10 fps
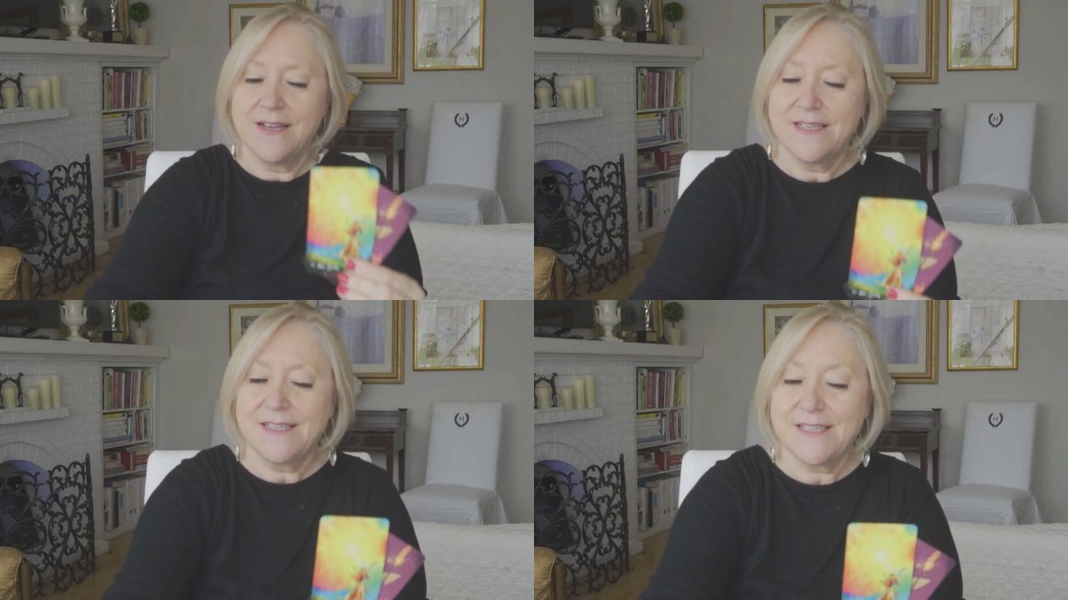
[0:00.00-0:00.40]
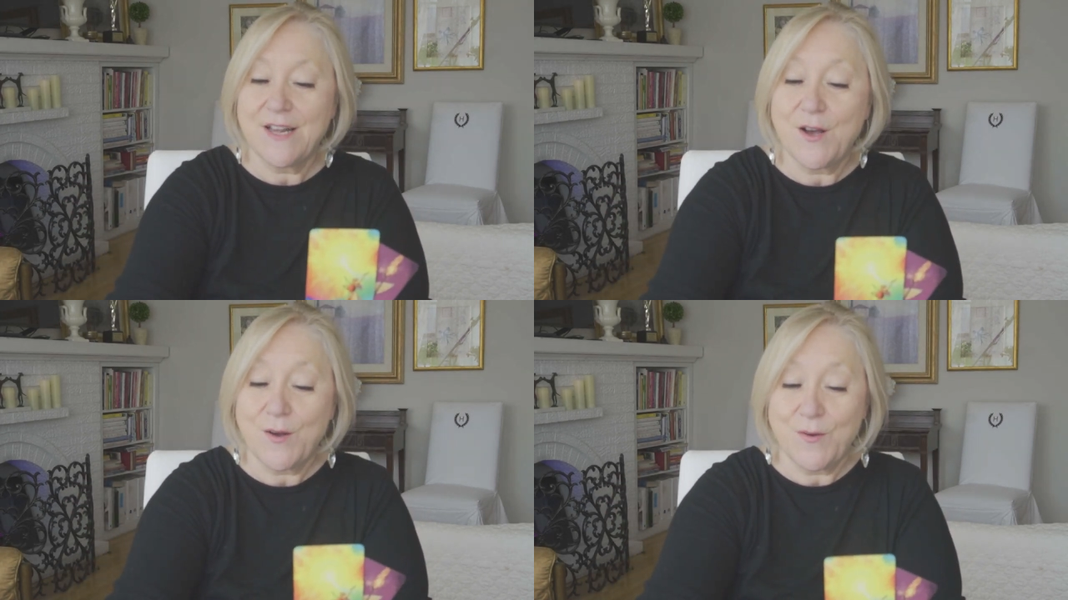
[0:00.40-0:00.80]

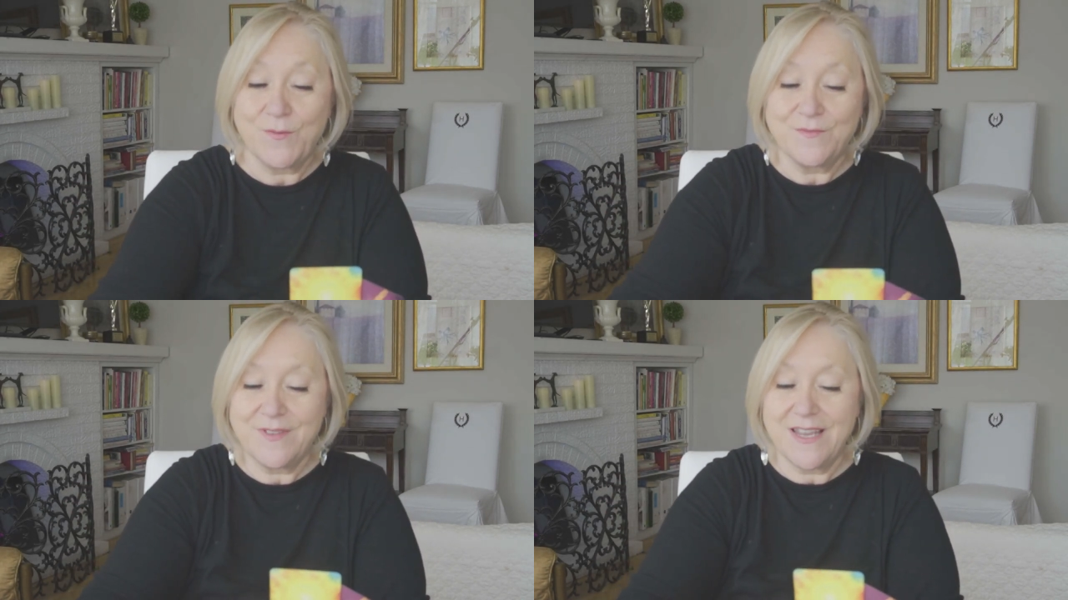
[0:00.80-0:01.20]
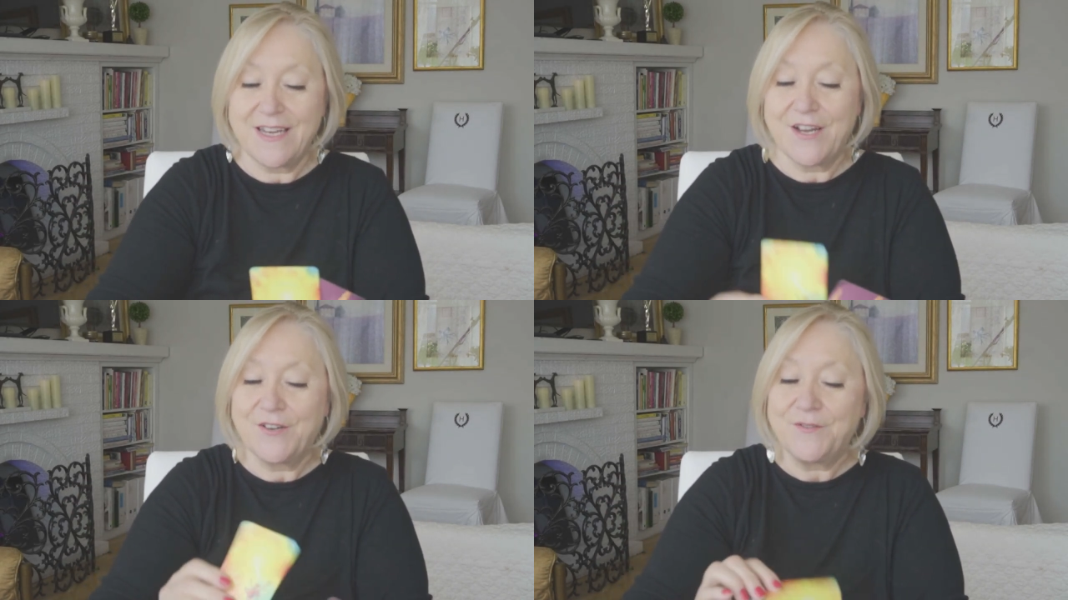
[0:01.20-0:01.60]
So, you
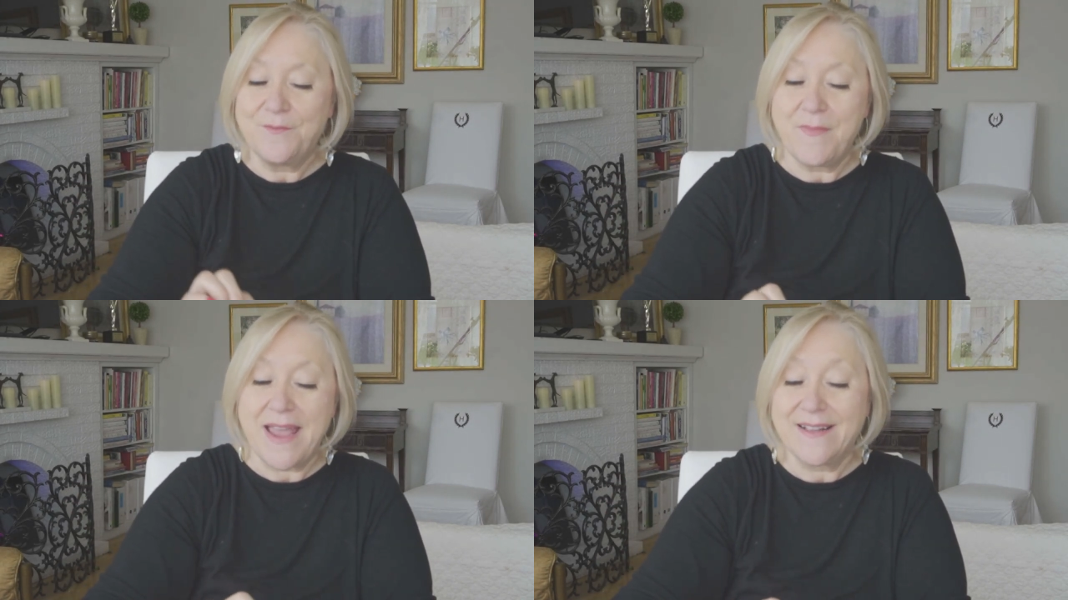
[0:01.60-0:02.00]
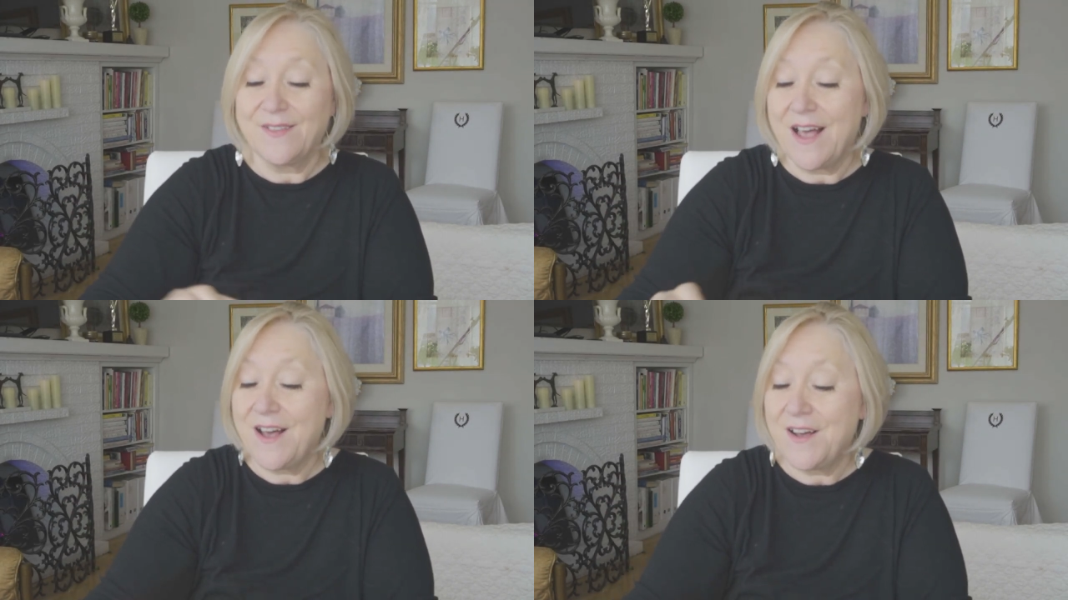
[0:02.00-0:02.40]
know, make
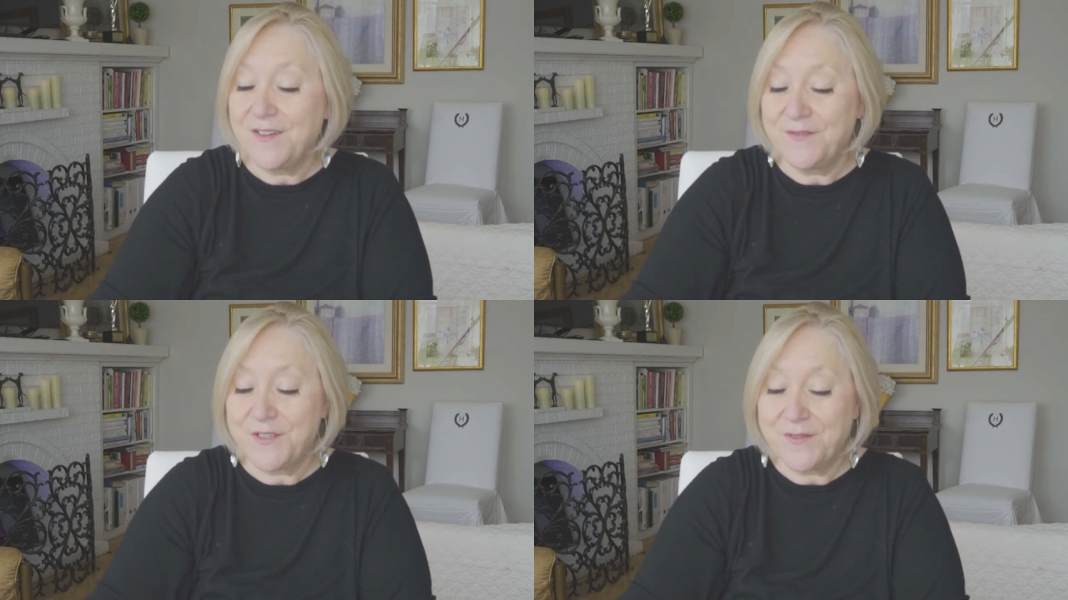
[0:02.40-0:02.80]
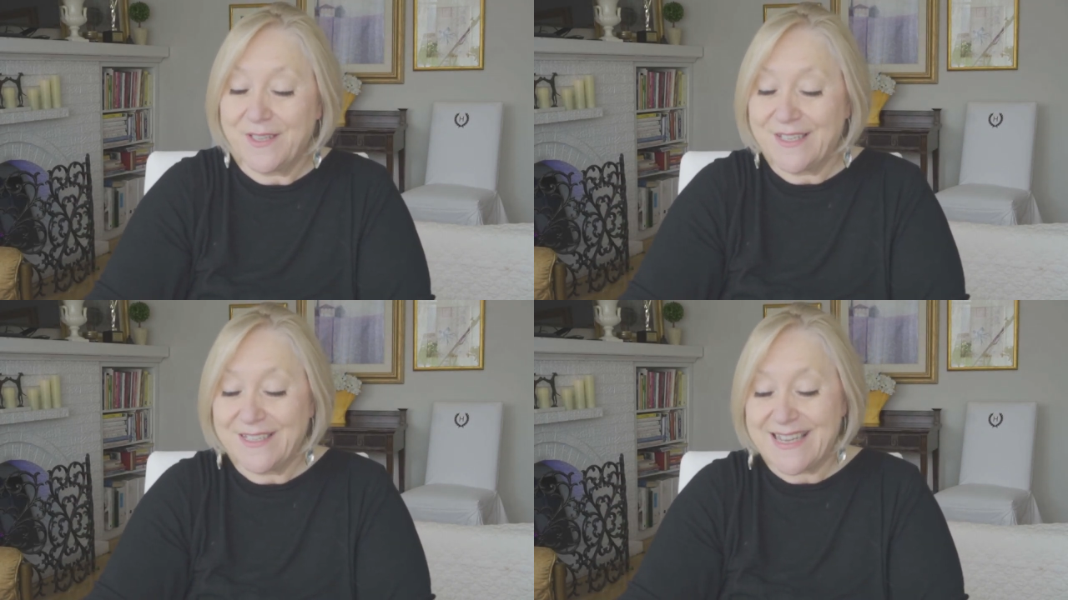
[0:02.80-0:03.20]
love, do a
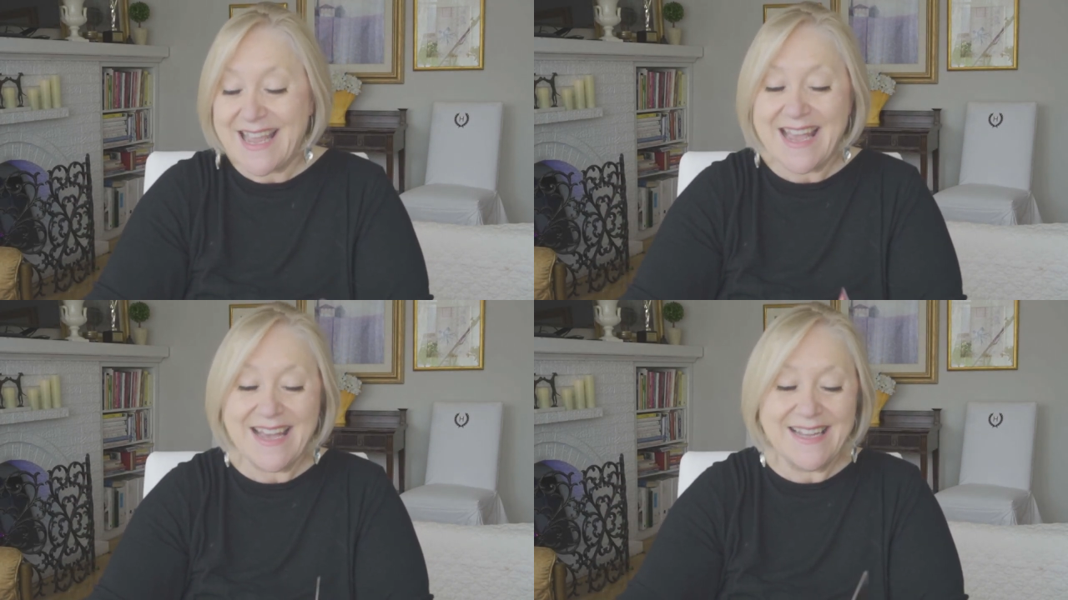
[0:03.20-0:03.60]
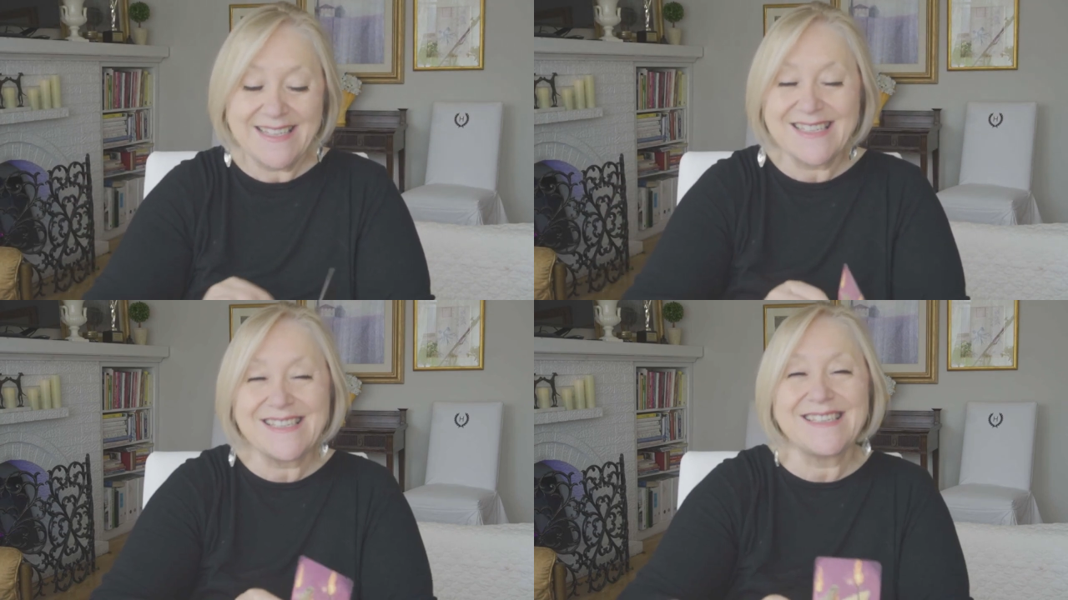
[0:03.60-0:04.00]
little
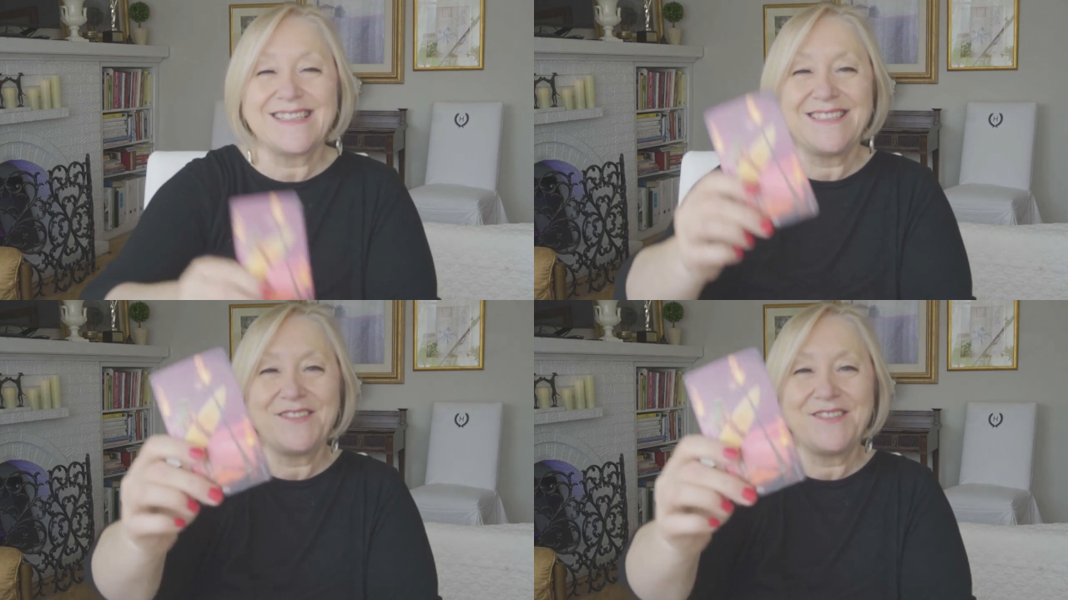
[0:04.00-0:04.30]
dance,